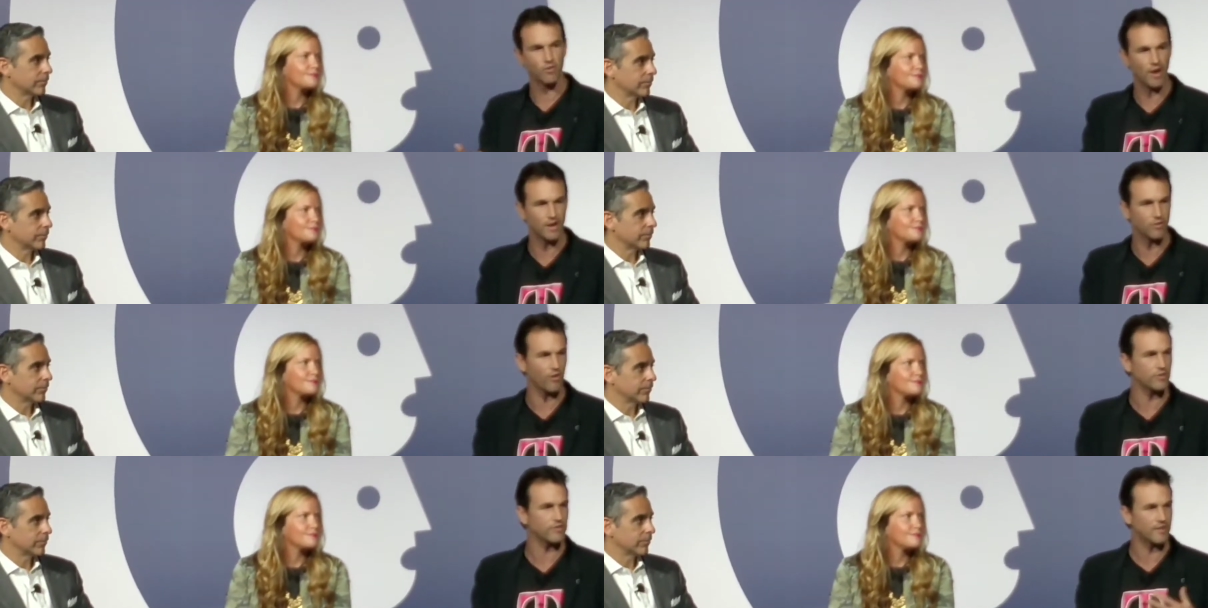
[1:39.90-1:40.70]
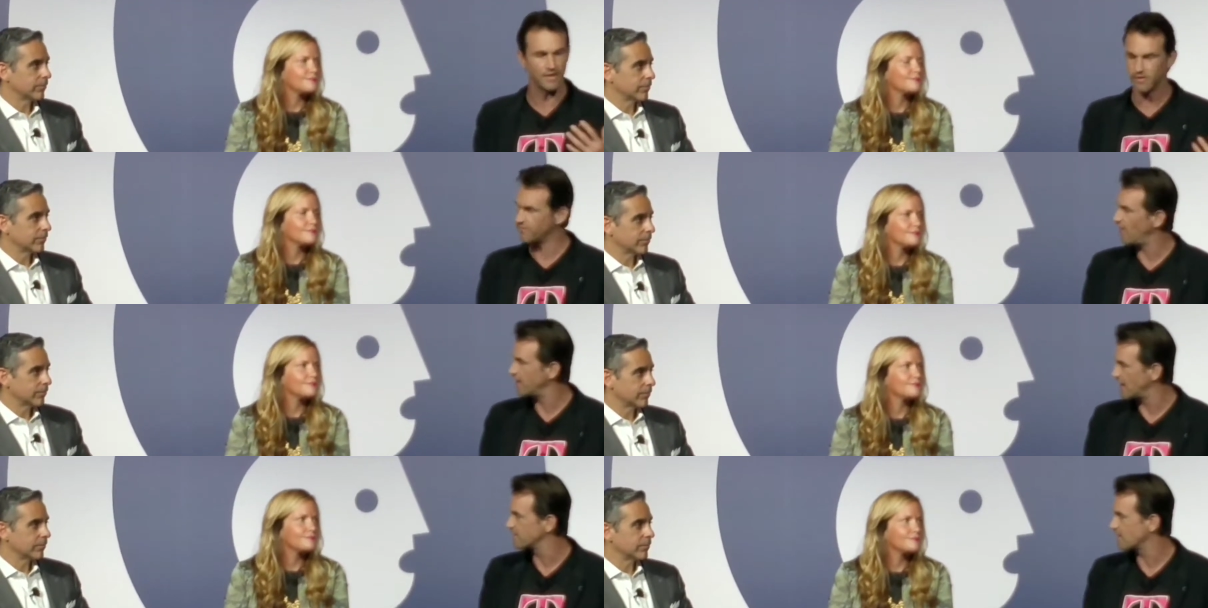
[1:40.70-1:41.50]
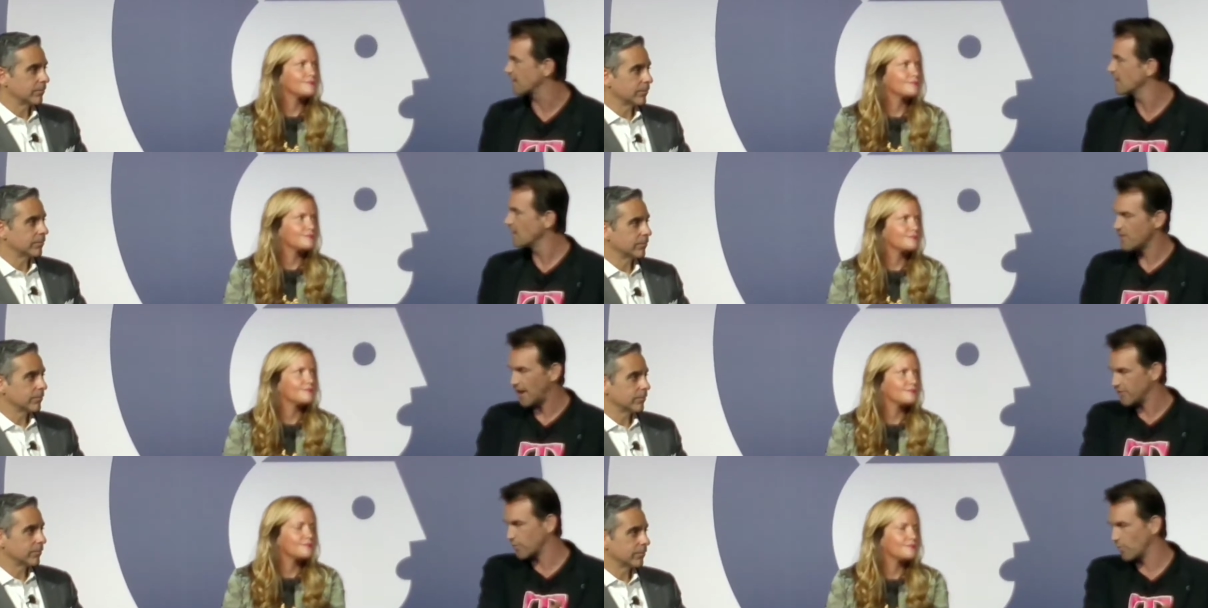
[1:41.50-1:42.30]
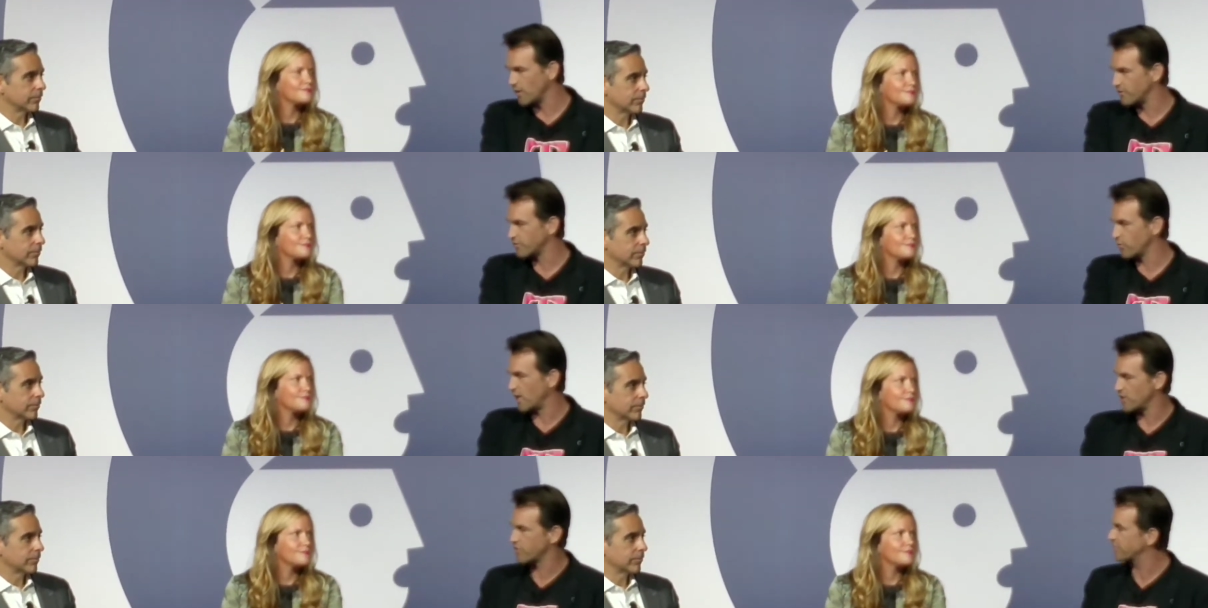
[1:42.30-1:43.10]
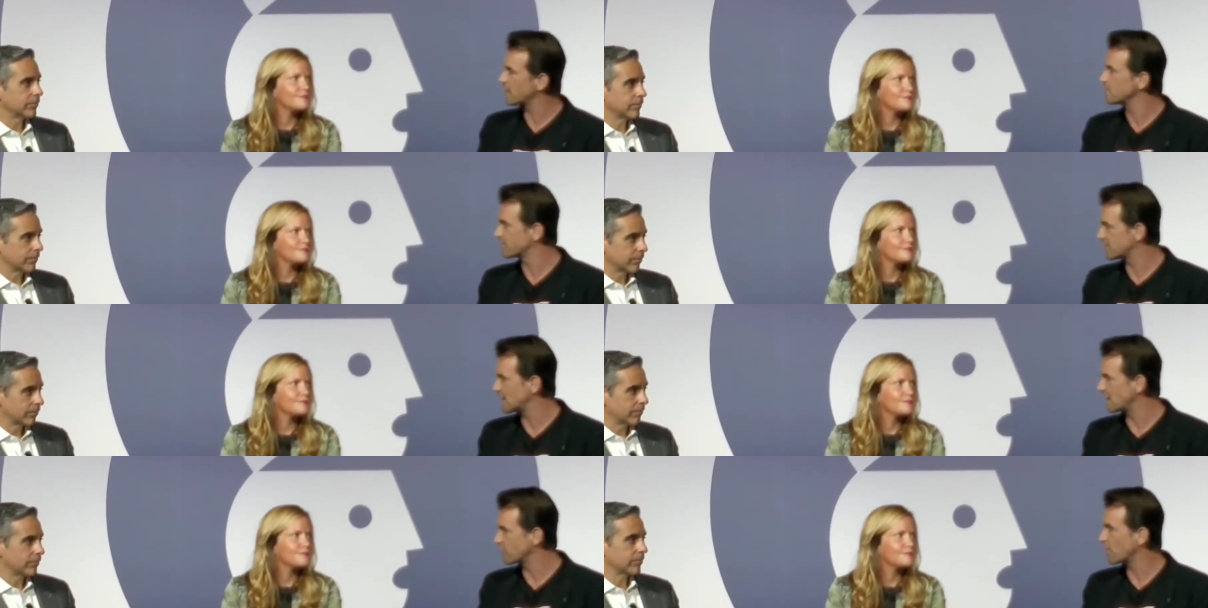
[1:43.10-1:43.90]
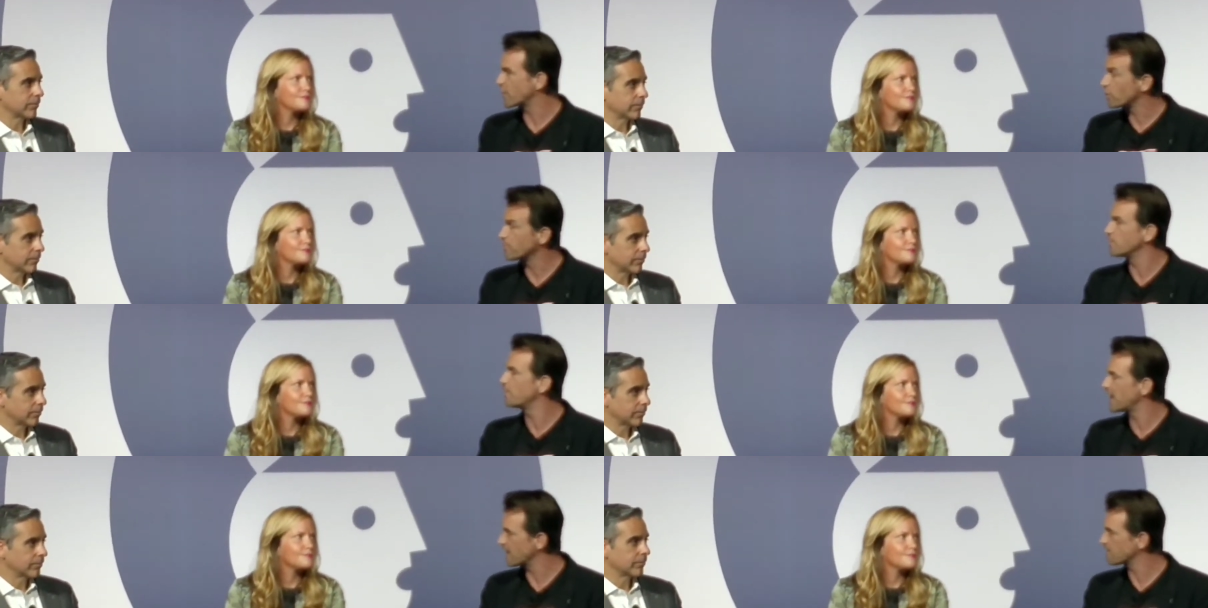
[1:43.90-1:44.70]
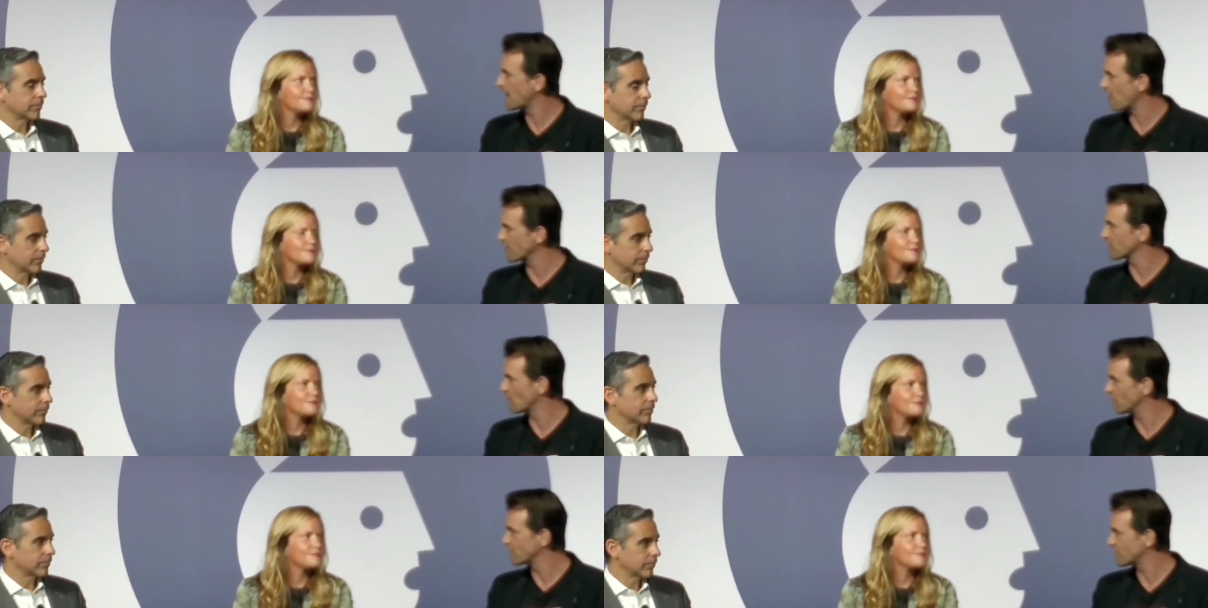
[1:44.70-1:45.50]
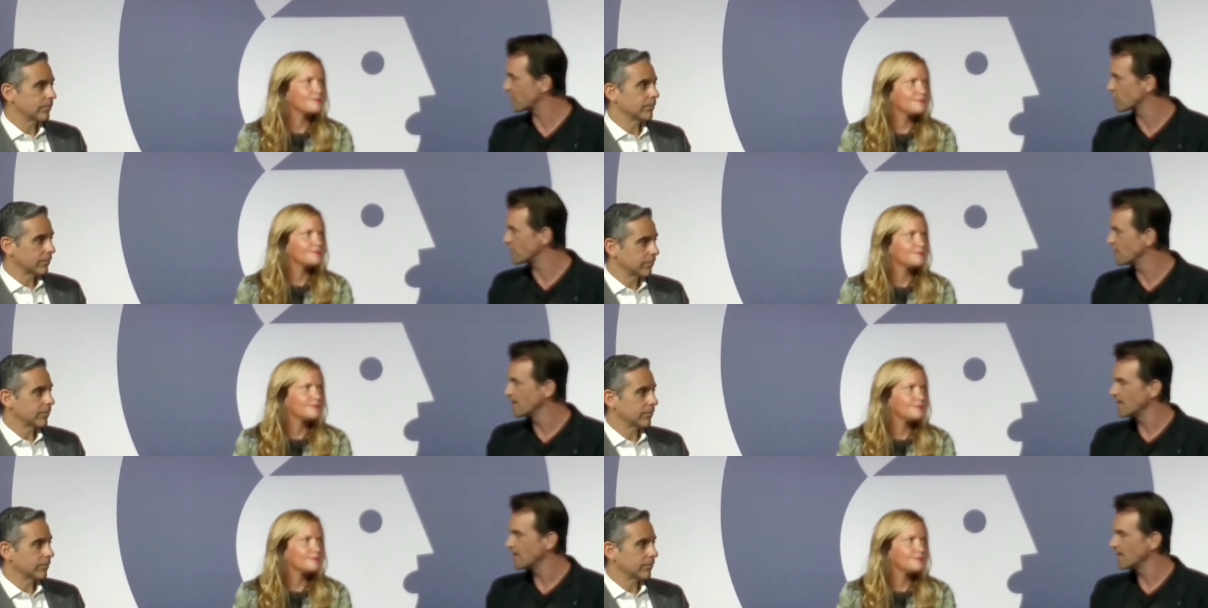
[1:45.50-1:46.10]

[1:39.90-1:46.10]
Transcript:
Speaker 1: credit or understanding financing, that's when we switch seamlessly into a human being carrying the conversation.